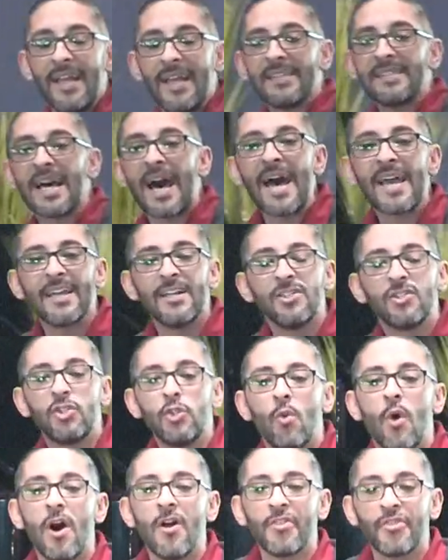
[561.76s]
It's I can
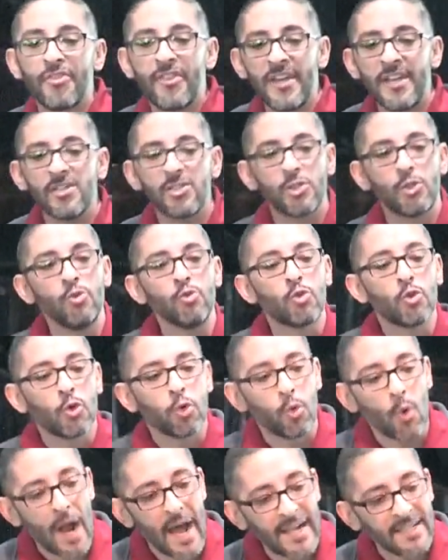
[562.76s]
do all things through
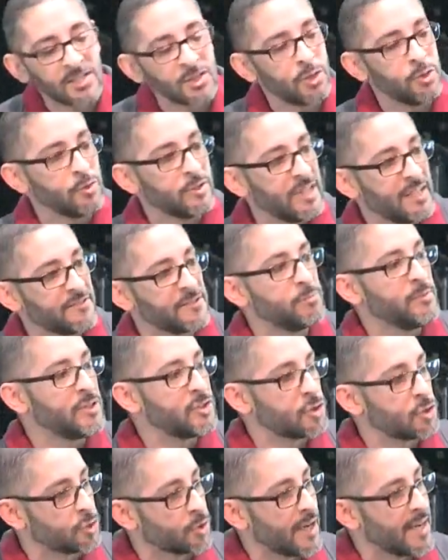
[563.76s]
Christ who gives me
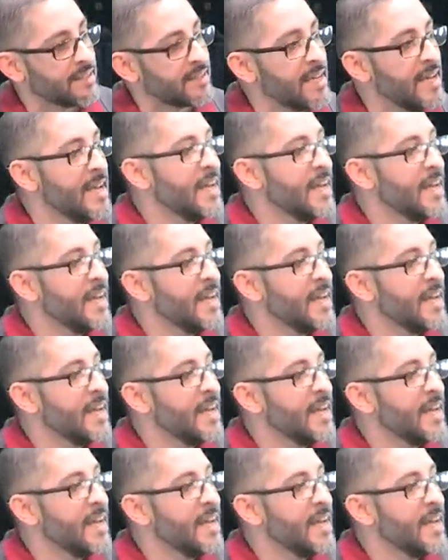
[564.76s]
strength.